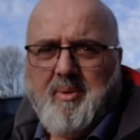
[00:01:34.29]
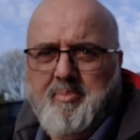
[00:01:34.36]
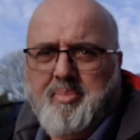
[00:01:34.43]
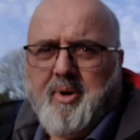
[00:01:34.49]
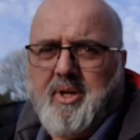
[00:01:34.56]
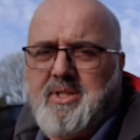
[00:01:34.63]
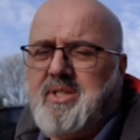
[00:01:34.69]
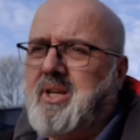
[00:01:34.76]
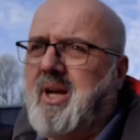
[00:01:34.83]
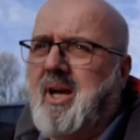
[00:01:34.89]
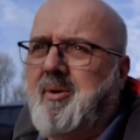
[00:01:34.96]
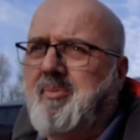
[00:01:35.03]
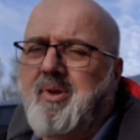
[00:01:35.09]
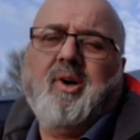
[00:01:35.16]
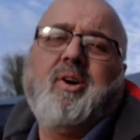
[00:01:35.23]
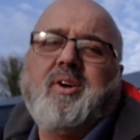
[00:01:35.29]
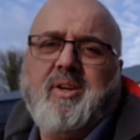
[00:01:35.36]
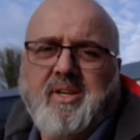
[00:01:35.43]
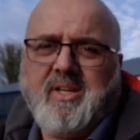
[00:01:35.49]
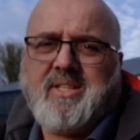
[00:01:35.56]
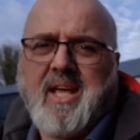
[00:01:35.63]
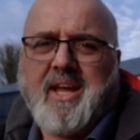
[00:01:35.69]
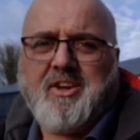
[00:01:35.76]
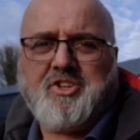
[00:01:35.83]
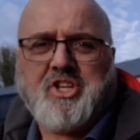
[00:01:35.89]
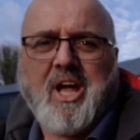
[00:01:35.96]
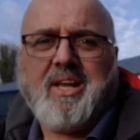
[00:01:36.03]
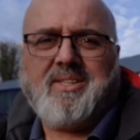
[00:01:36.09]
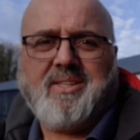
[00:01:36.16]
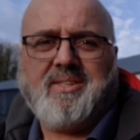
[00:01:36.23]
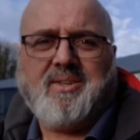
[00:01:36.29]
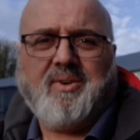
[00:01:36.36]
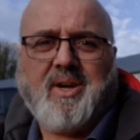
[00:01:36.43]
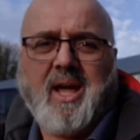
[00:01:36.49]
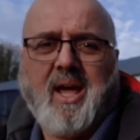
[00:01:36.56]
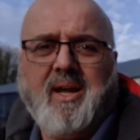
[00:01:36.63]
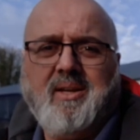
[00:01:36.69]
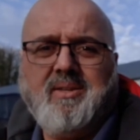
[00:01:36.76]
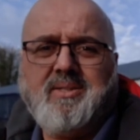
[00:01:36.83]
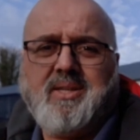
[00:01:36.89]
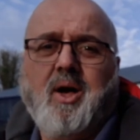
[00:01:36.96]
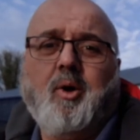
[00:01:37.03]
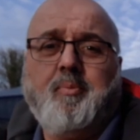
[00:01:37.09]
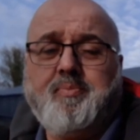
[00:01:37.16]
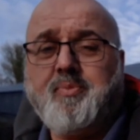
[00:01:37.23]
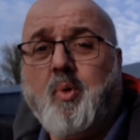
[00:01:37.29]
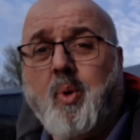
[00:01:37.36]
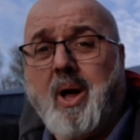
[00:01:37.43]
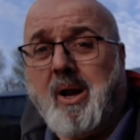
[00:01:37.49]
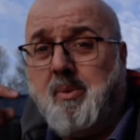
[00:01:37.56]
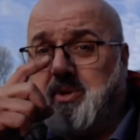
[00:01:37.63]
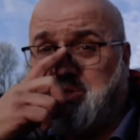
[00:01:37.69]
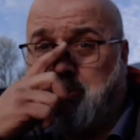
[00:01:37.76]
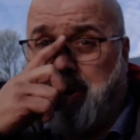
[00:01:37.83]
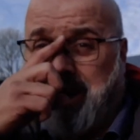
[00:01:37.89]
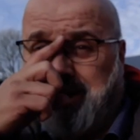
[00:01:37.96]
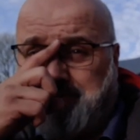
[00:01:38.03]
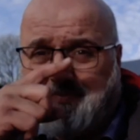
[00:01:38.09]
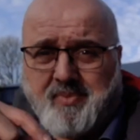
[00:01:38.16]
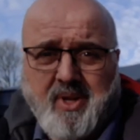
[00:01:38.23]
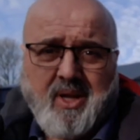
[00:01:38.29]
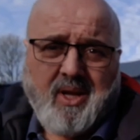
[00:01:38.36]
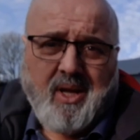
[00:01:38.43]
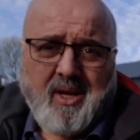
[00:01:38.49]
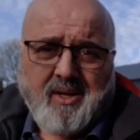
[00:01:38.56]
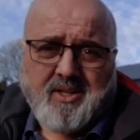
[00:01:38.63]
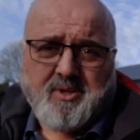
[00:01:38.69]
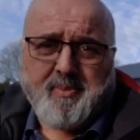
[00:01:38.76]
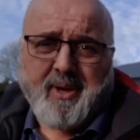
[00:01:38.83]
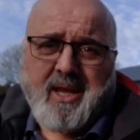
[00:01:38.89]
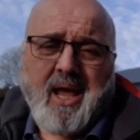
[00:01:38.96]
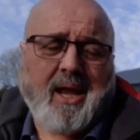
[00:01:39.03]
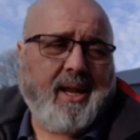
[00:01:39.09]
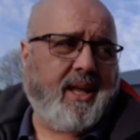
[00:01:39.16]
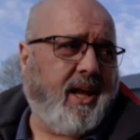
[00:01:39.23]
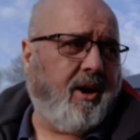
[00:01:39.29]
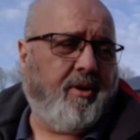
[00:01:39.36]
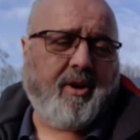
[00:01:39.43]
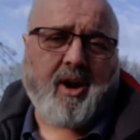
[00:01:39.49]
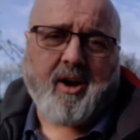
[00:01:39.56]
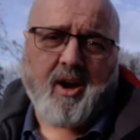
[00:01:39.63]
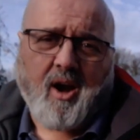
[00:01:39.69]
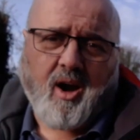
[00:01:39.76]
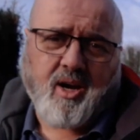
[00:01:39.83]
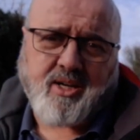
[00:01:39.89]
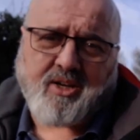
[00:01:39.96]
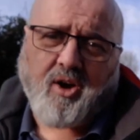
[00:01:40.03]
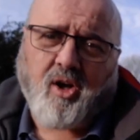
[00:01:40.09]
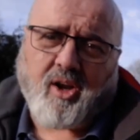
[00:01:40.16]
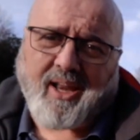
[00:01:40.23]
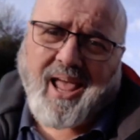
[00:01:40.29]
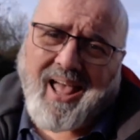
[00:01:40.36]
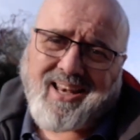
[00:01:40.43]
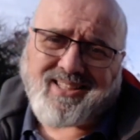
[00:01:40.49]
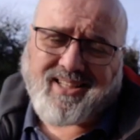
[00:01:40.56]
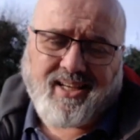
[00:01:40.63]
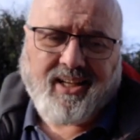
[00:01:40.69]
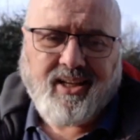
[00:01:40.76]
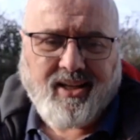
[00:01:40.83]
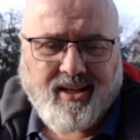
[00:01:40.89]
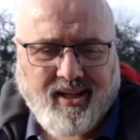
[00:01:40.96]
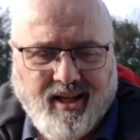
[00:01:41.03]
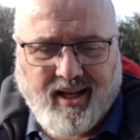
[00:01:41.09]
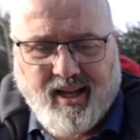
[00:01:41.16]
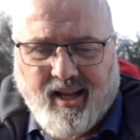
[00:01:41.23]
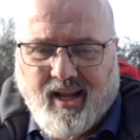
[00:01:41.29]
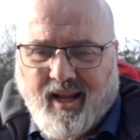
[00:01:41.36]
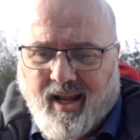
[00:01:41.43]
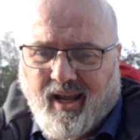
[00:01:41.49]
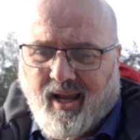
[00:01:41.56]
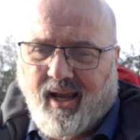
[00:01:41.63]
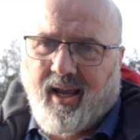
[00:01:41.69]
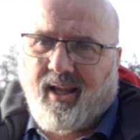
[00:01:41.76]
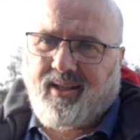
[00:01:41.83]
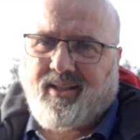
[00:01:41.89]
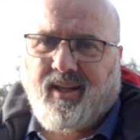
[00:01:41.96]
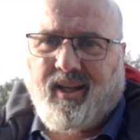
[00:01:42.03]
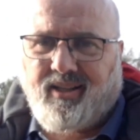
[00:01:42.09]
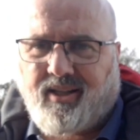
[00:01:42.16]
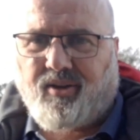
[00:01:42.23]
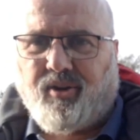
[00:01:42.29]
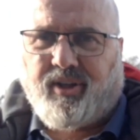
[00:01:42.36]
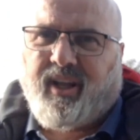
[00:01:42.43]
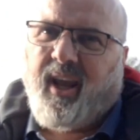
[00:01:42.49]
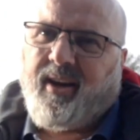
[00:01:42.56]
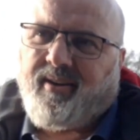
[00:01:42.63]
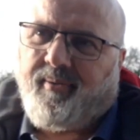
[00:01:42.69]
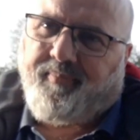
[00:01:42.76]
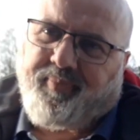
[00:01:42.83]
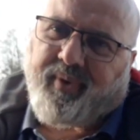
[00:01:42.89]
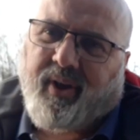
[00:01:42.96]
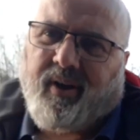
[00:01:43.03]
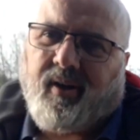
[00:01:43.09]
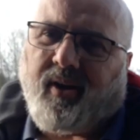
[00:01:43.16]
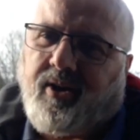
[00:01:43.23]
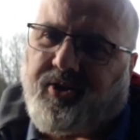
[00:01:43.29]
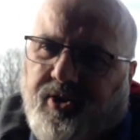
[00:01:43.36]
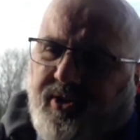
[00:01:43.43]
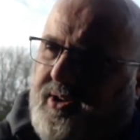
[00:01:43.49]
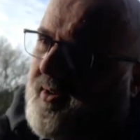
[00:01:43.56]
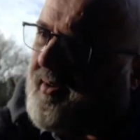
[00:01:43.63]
But look, you take your chances, okay? So, while I was away, there's a mechanic here in our yard called Anthony, and he's a good kid. Hang on, I'll just